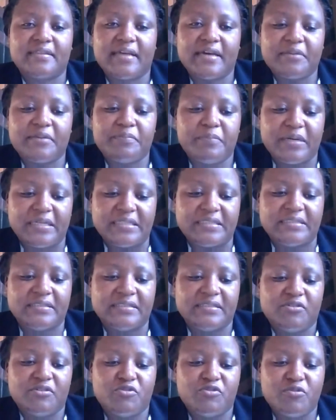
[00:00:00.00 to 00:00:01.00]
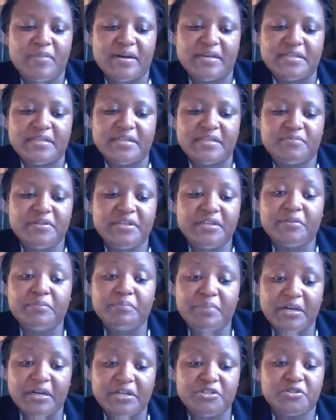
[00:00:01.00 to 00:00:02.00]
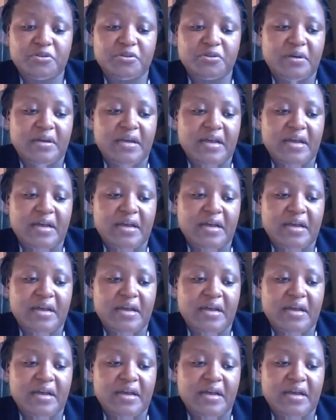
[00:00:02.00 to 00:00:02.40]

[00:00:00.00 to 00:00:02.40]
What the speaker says: third party who must be impartial